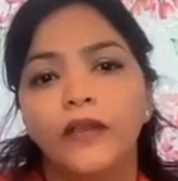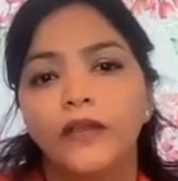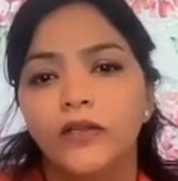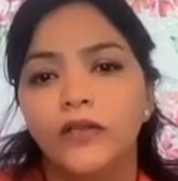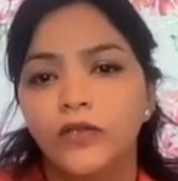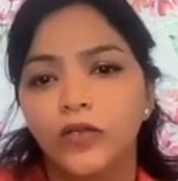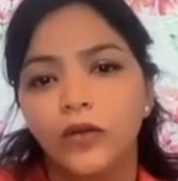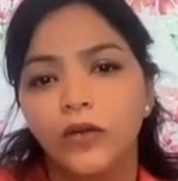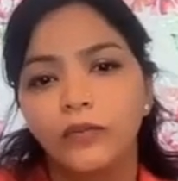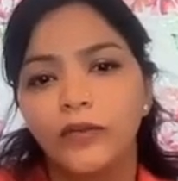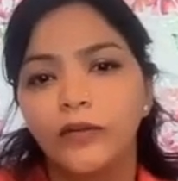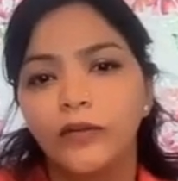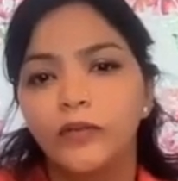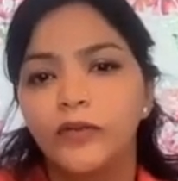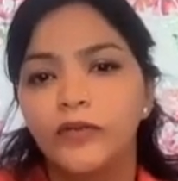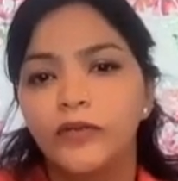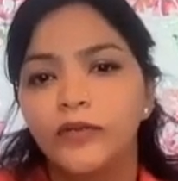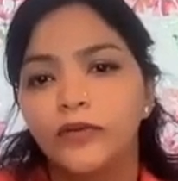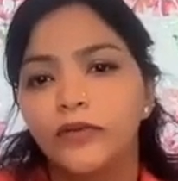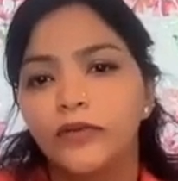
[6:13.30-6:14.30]
The
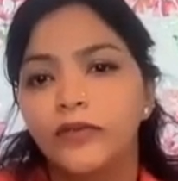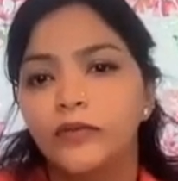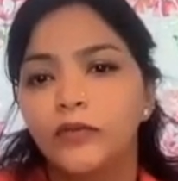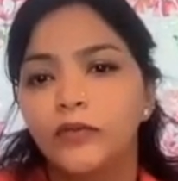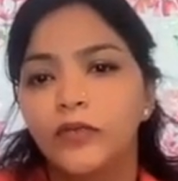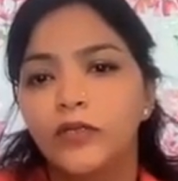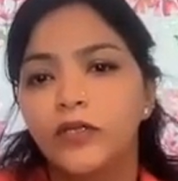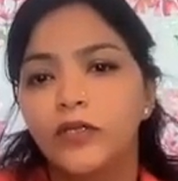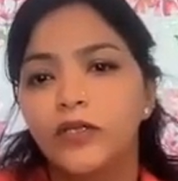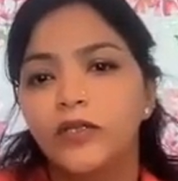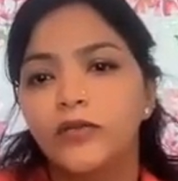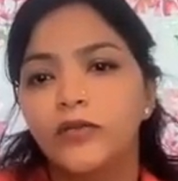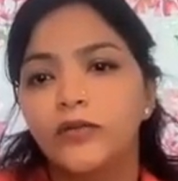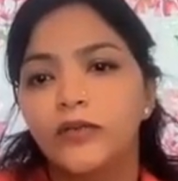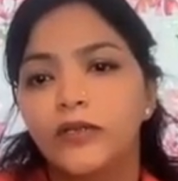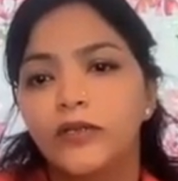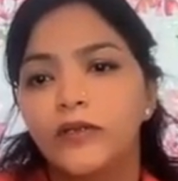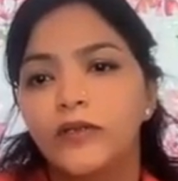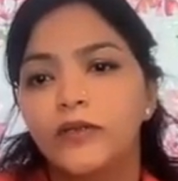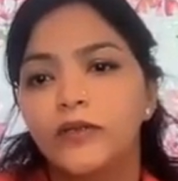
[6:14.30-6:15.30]
shopkeeper sold the machine to
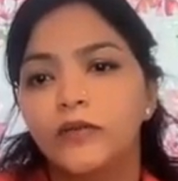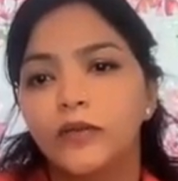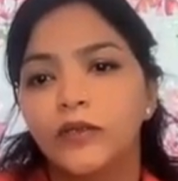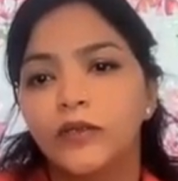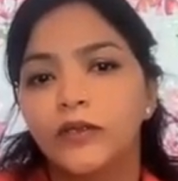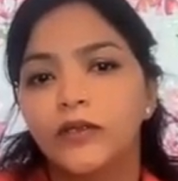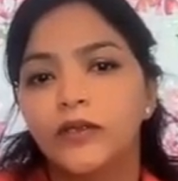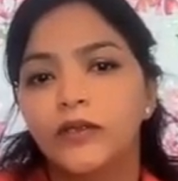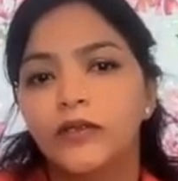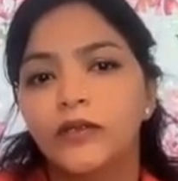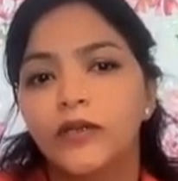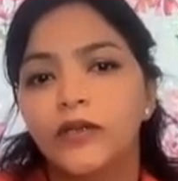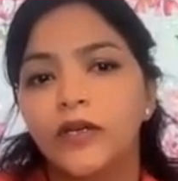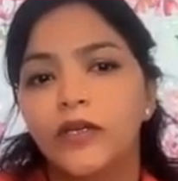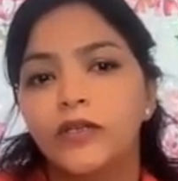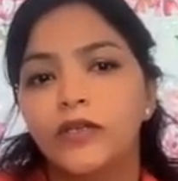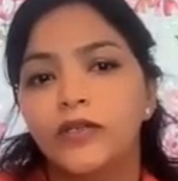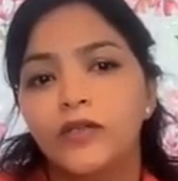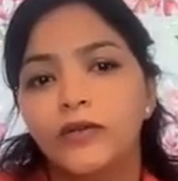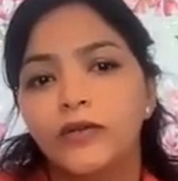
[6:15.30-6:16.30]
a customer
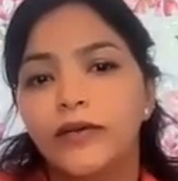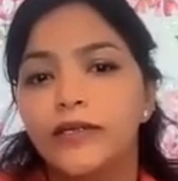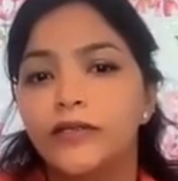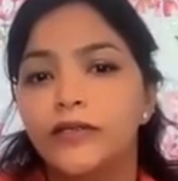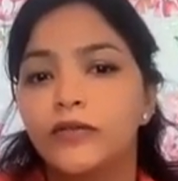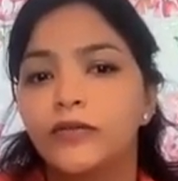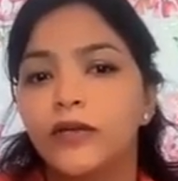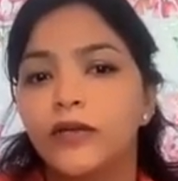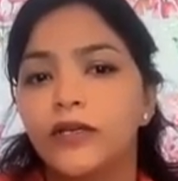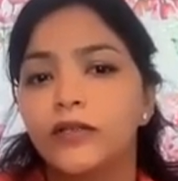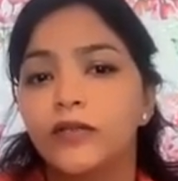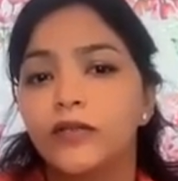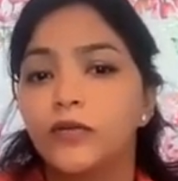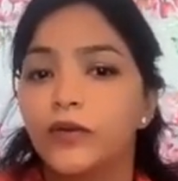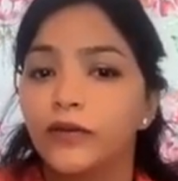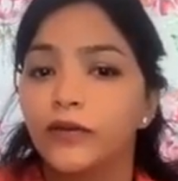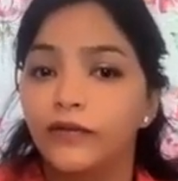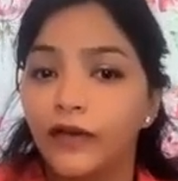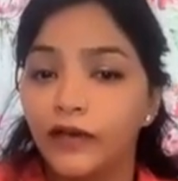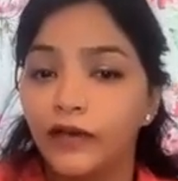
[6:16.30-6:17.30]
so as to get a
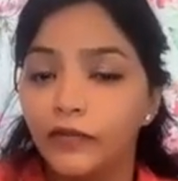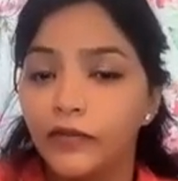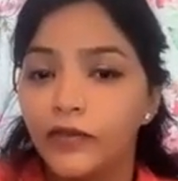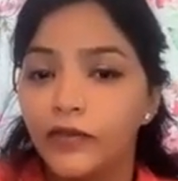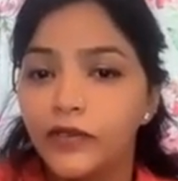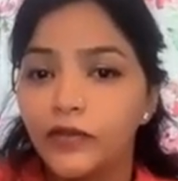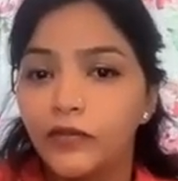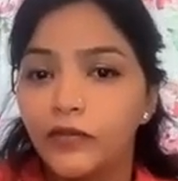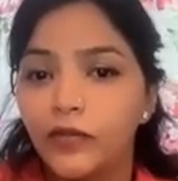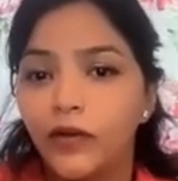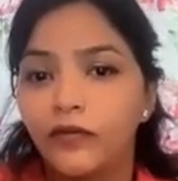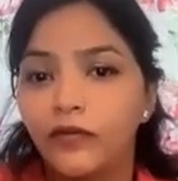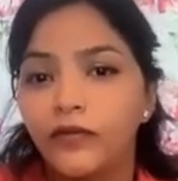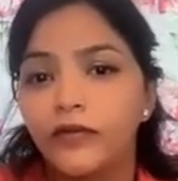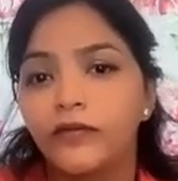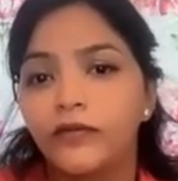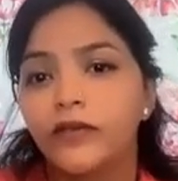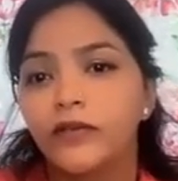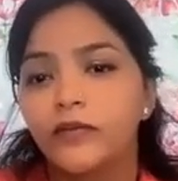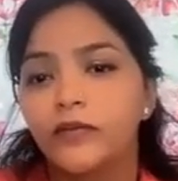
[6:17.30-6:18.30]
25%
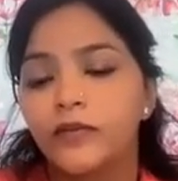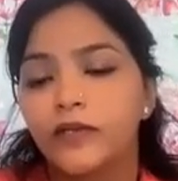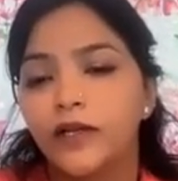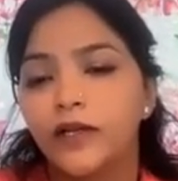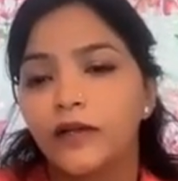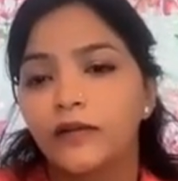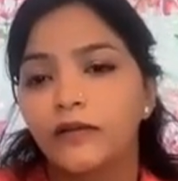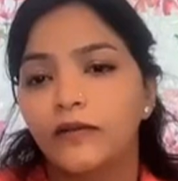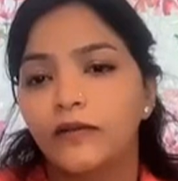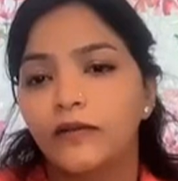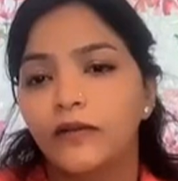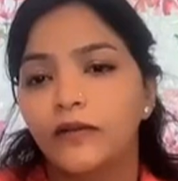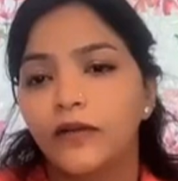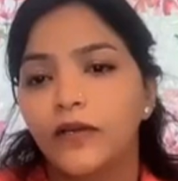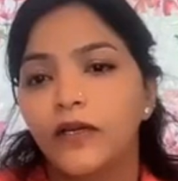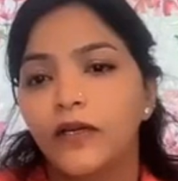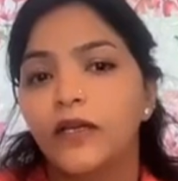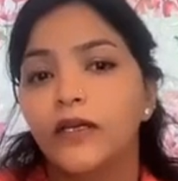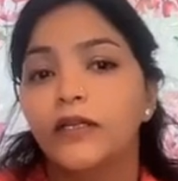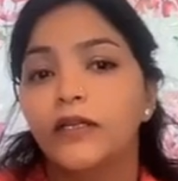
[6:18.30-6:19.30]
profit for himself.
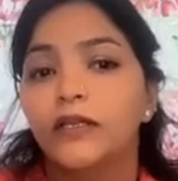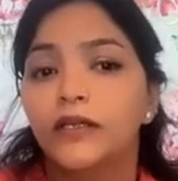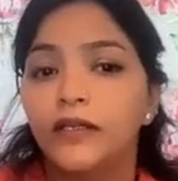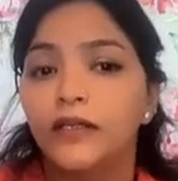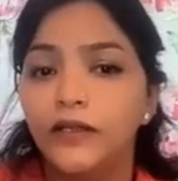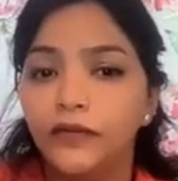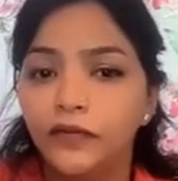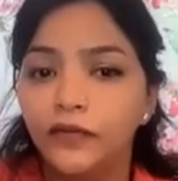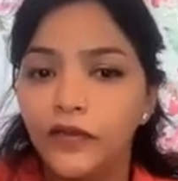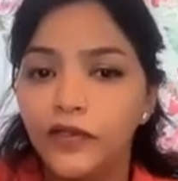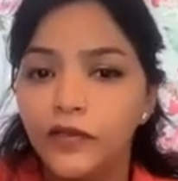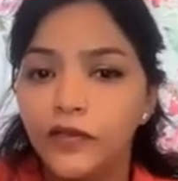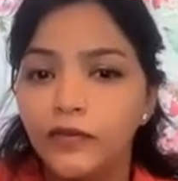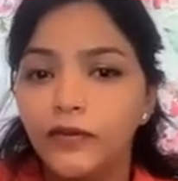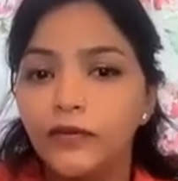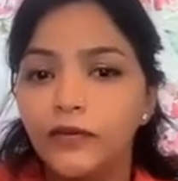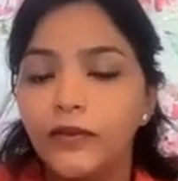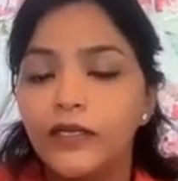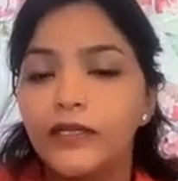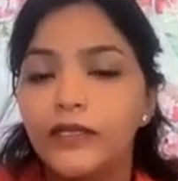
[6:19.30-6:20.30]
The difference
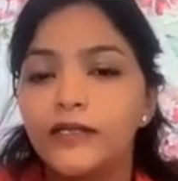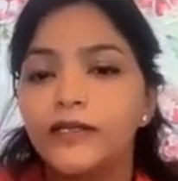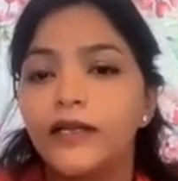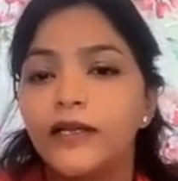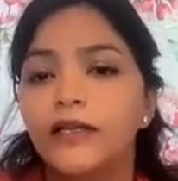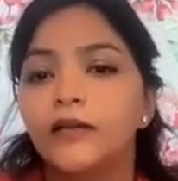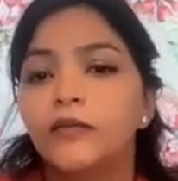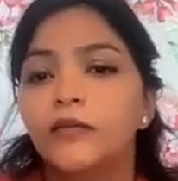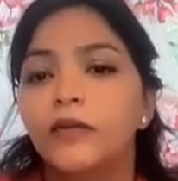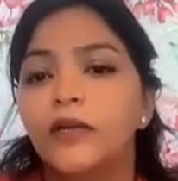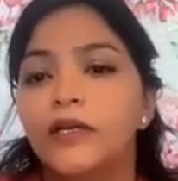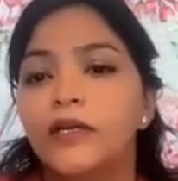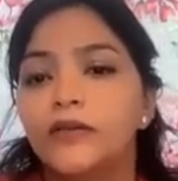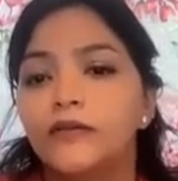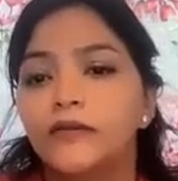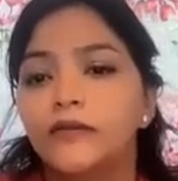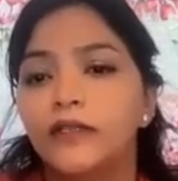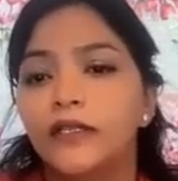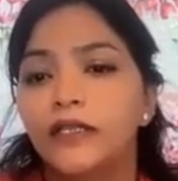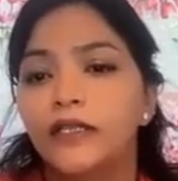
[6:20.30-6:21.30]
between the selling price
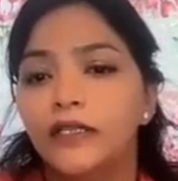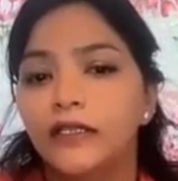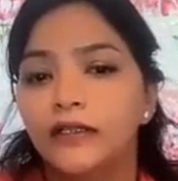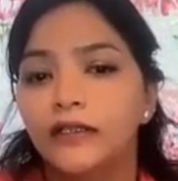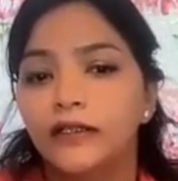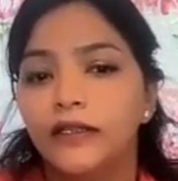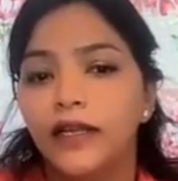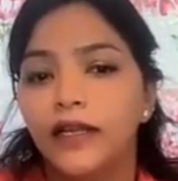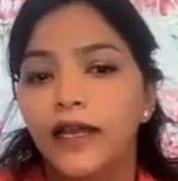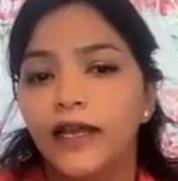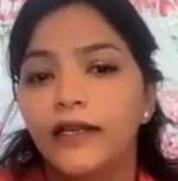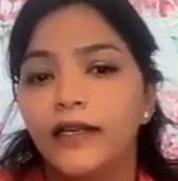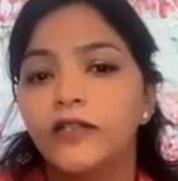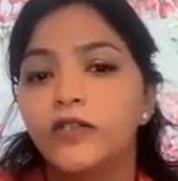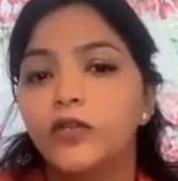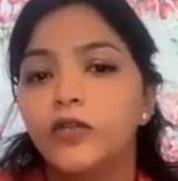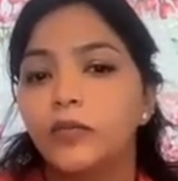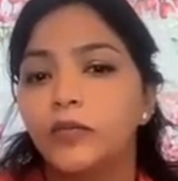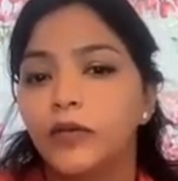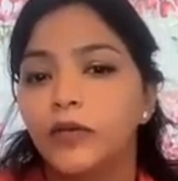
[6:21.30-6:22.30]
of the dealer and
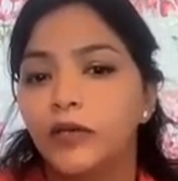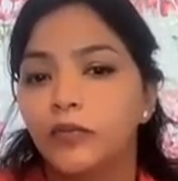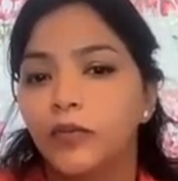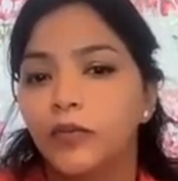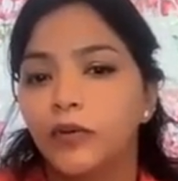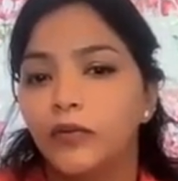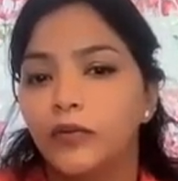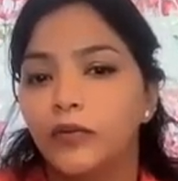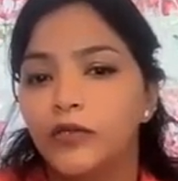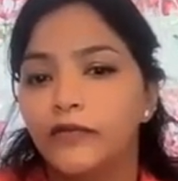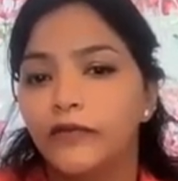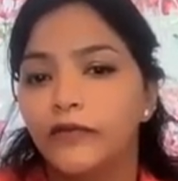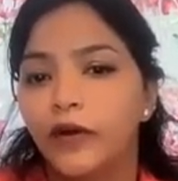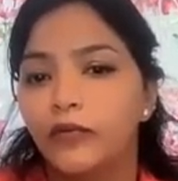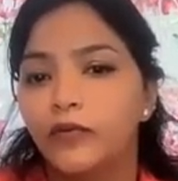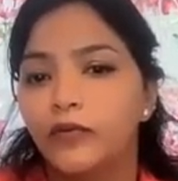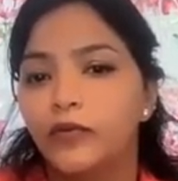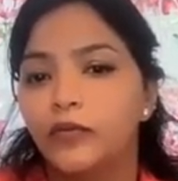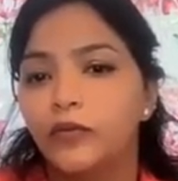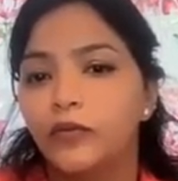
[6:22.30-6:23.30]
shopkeeper was
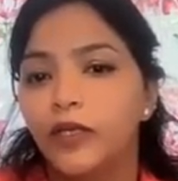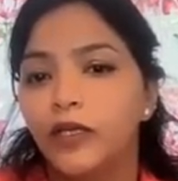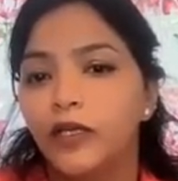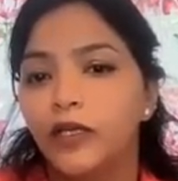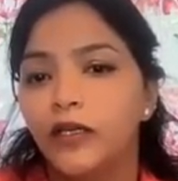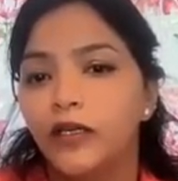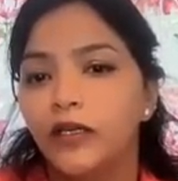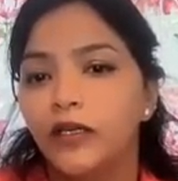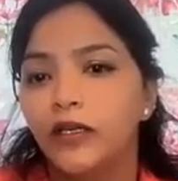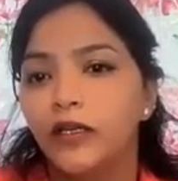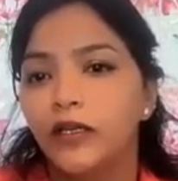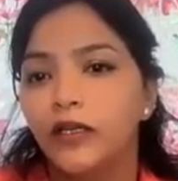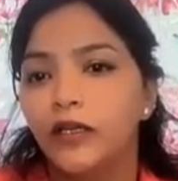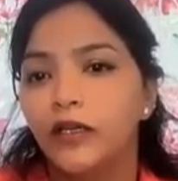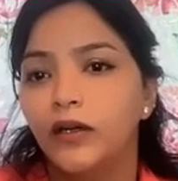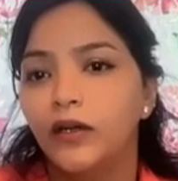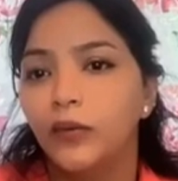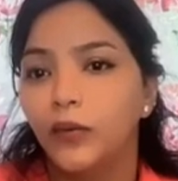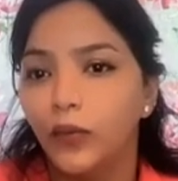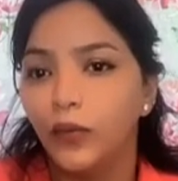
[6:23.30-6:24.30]
found to be
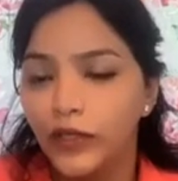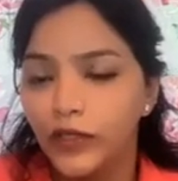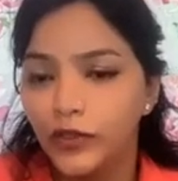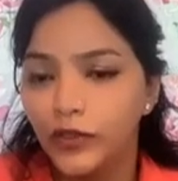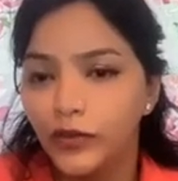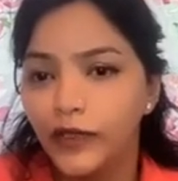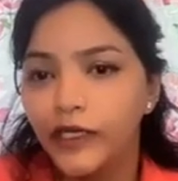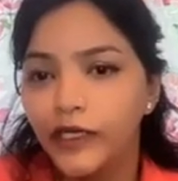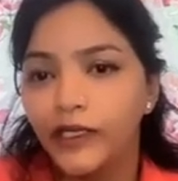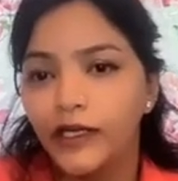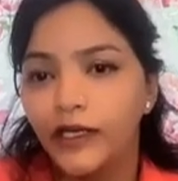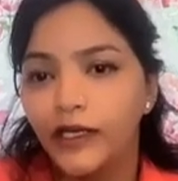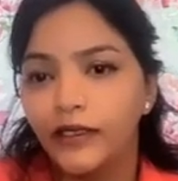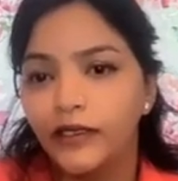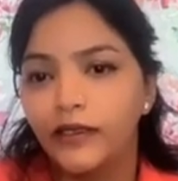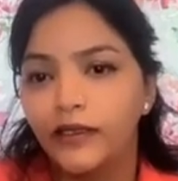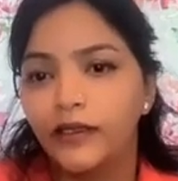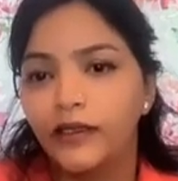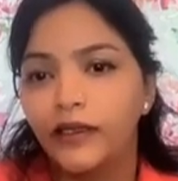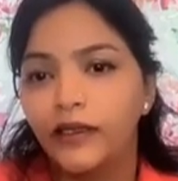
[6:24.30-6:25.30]
129.